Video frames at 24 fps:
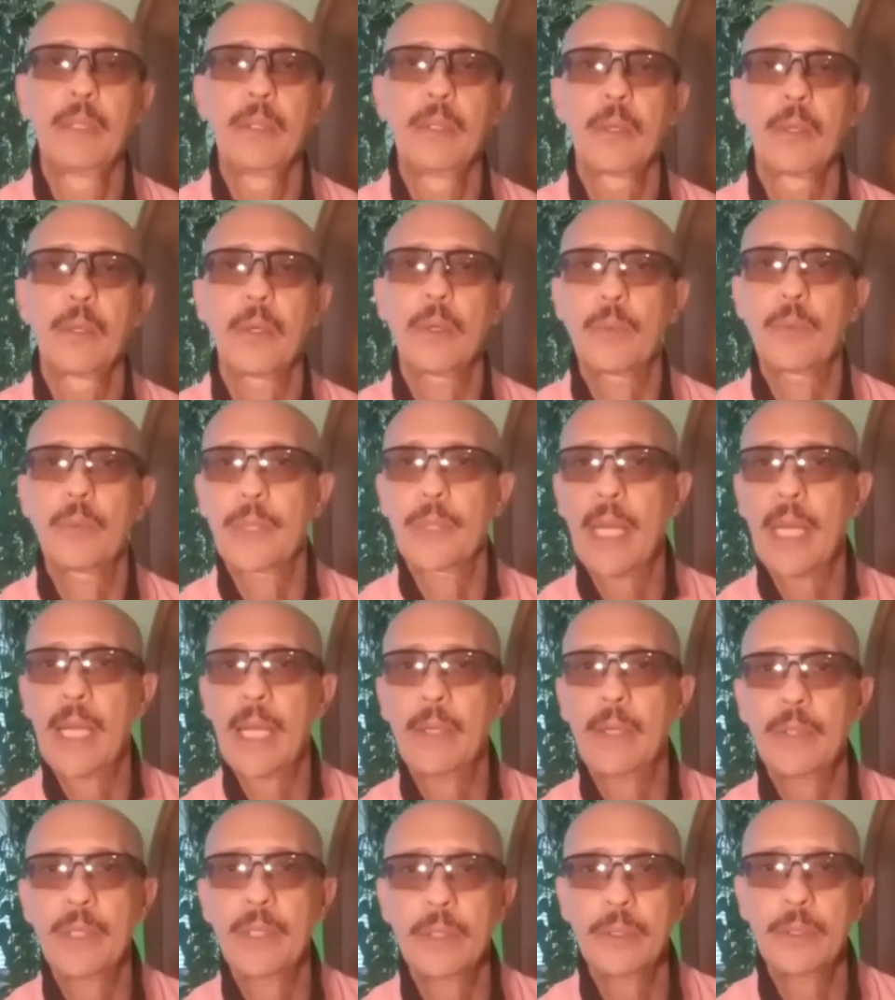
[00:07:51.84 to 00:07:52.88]
or
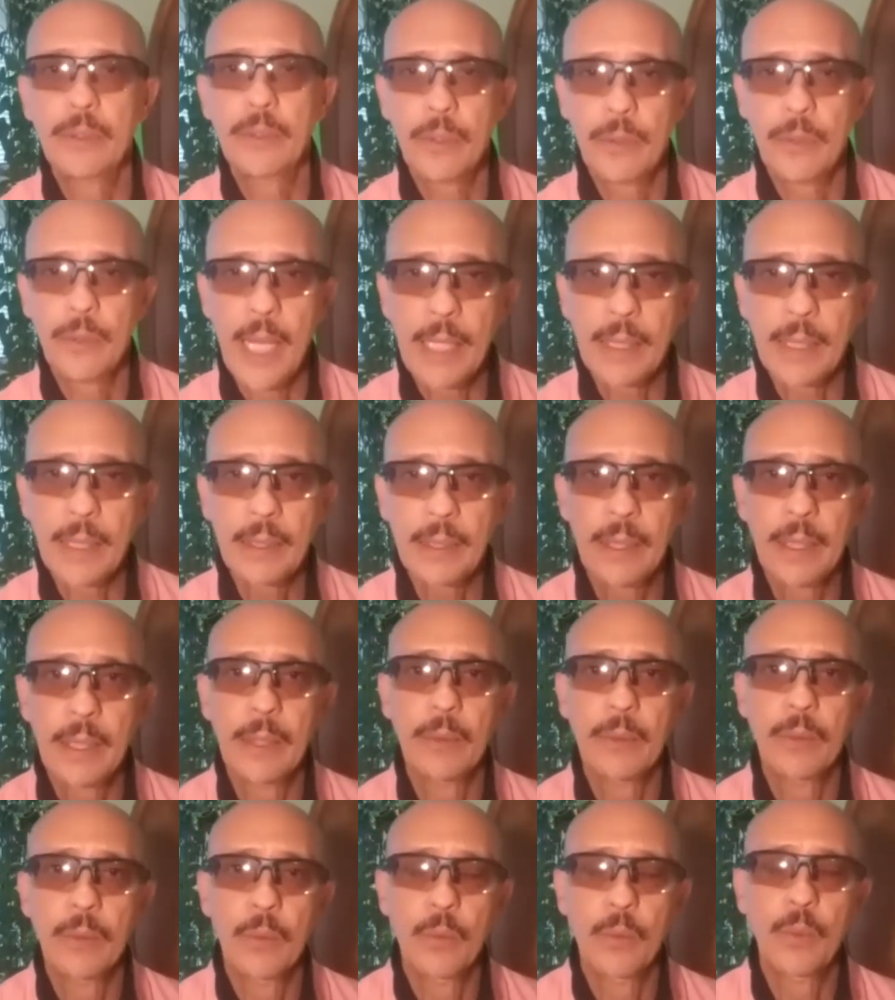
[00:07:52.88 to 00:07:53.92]
without
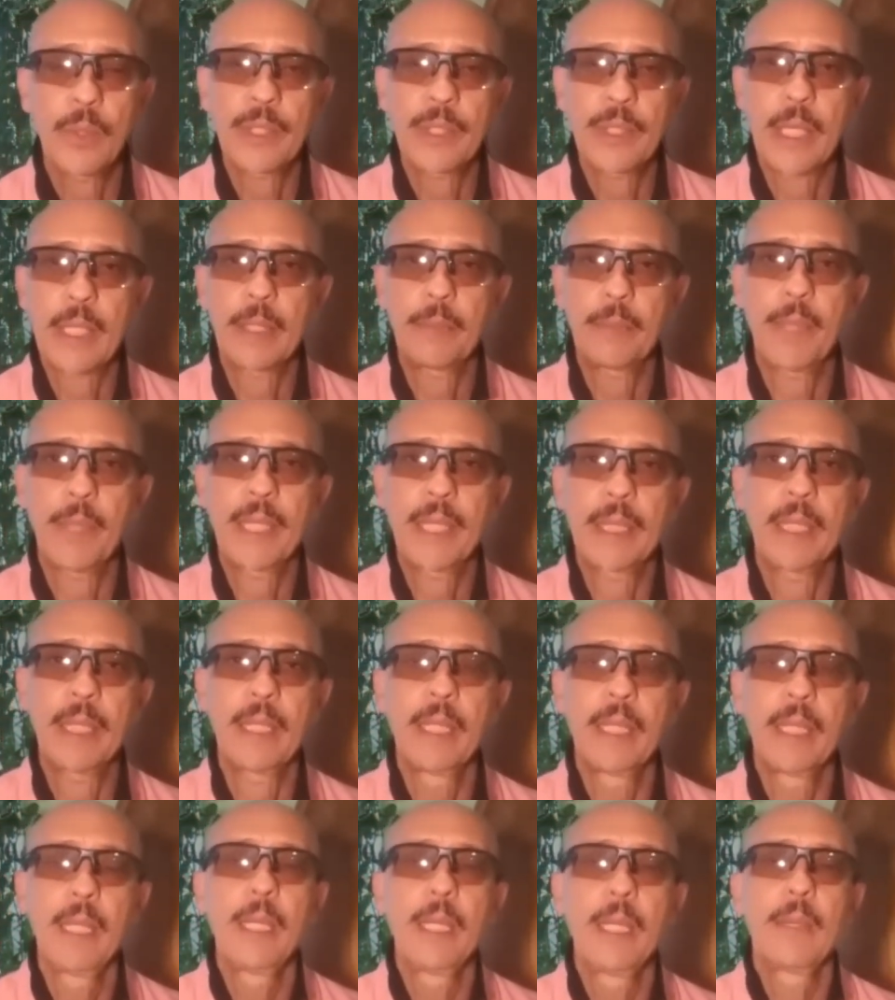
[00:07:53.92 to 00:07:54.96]
interacting with anybody.
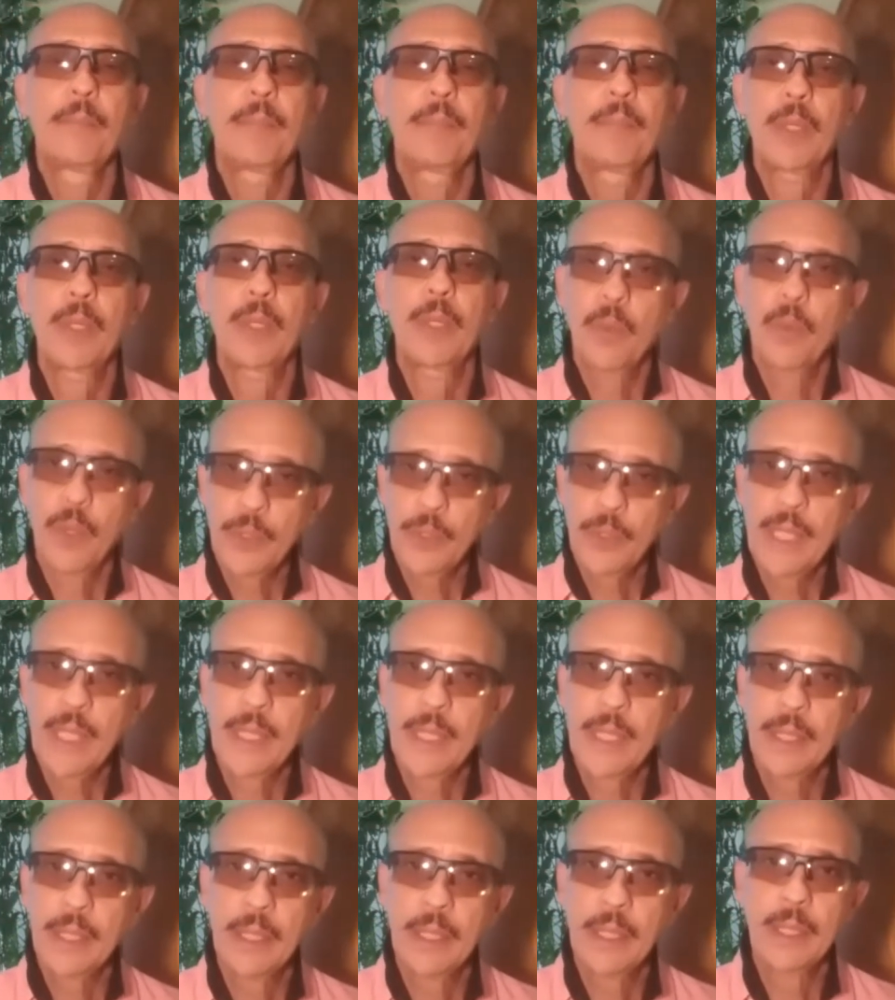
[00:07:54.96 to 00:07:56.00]
But
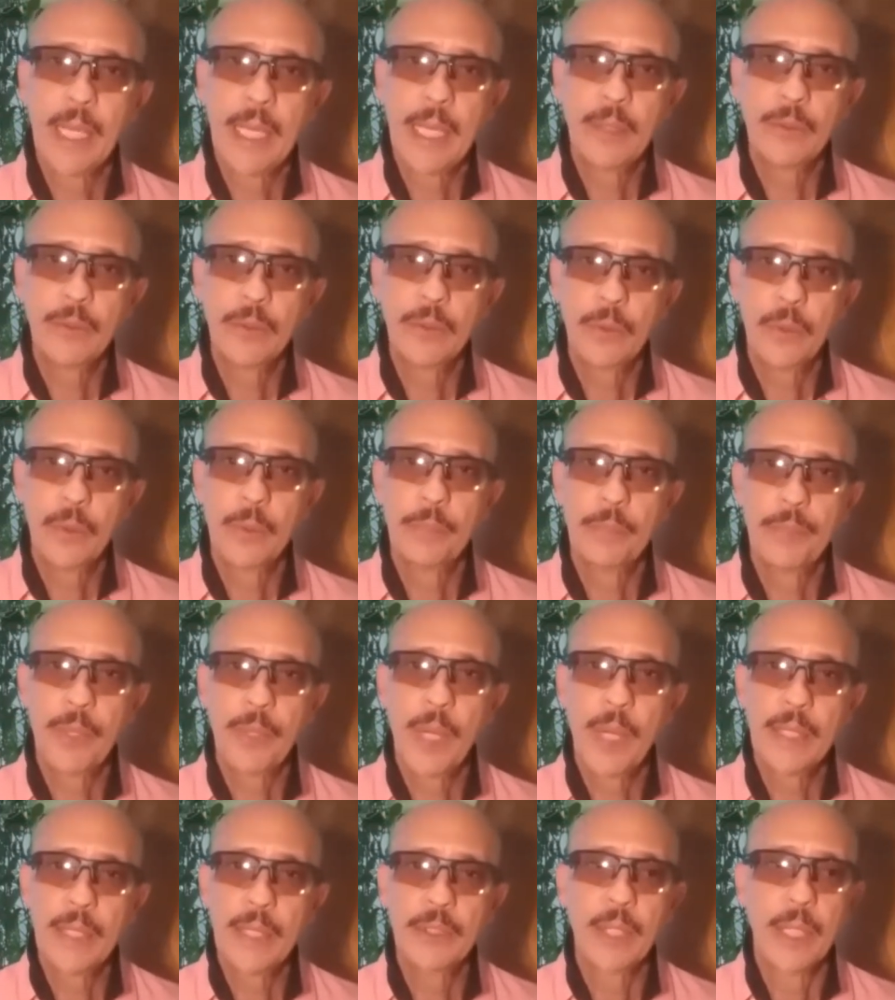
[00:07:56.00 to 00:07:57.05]
working in an outdoor
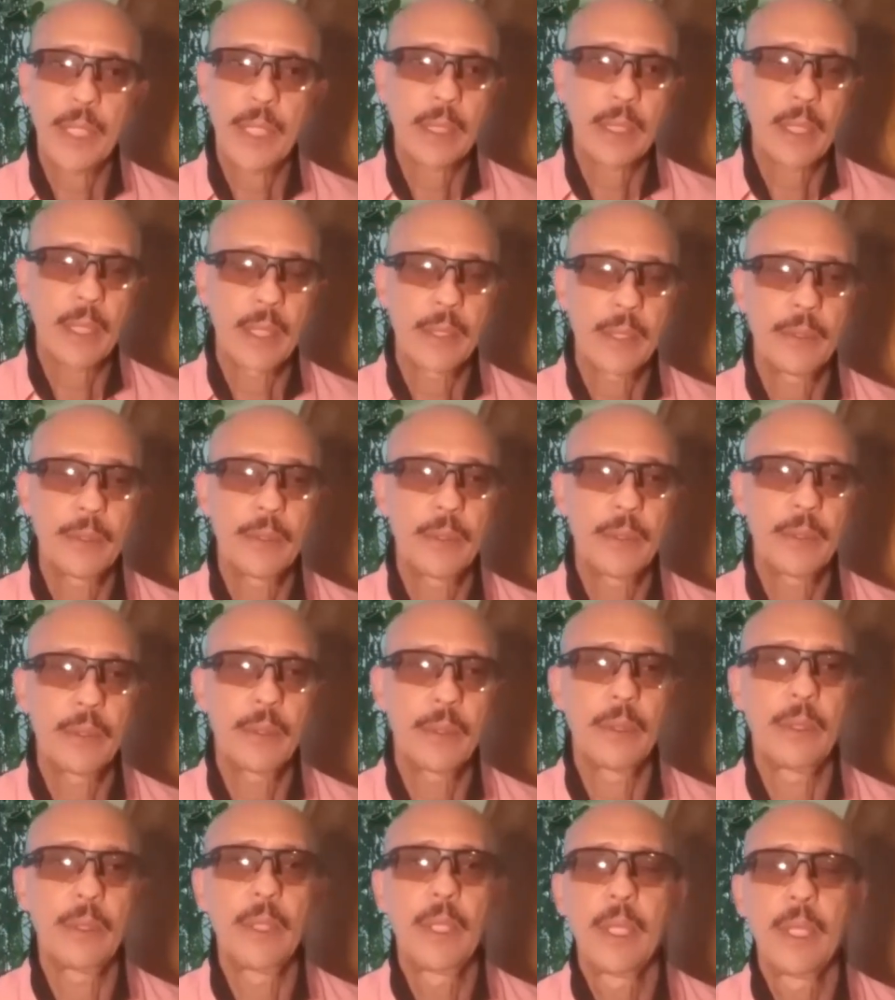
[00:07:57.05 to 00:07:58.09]
project,
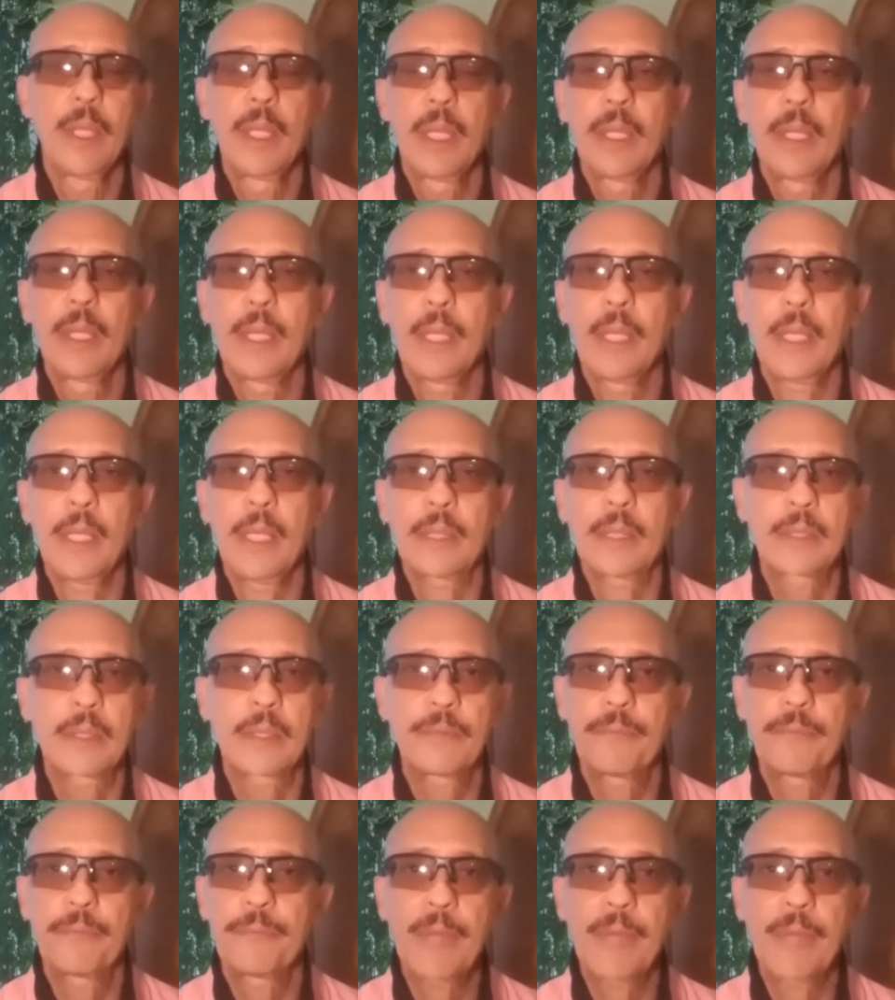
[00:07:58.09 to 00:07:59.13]

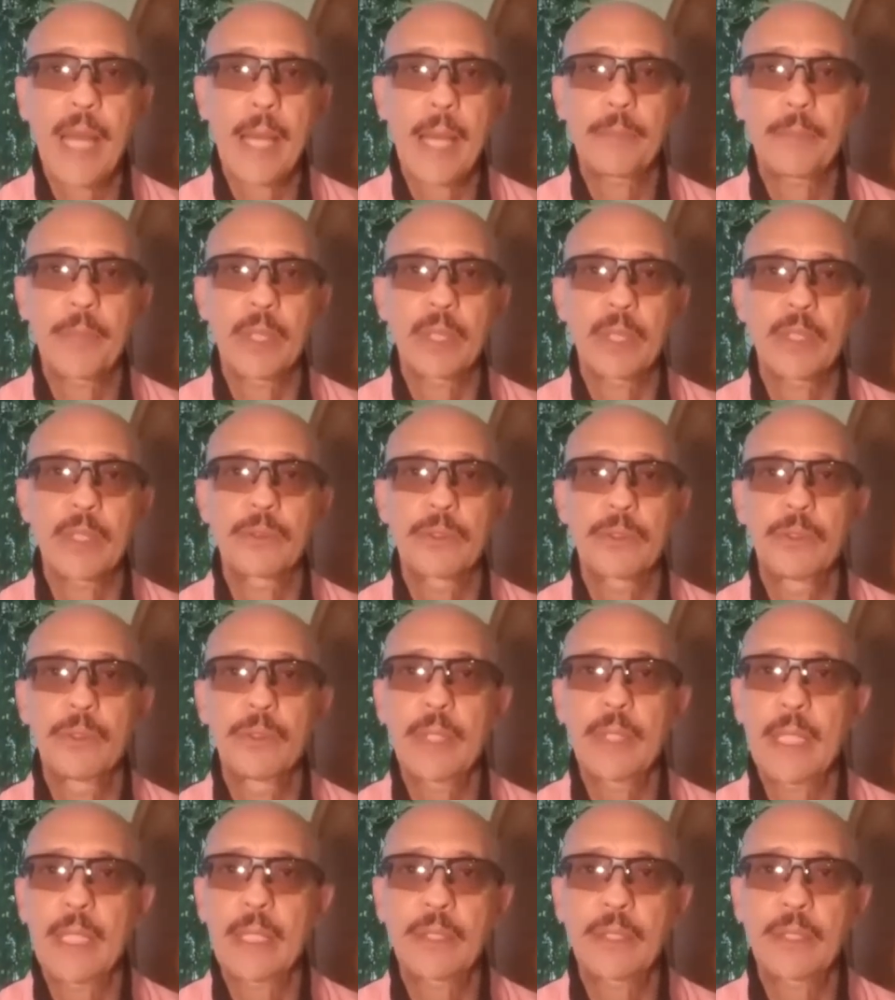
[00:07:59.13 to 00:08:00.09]
it's fabulous. You get a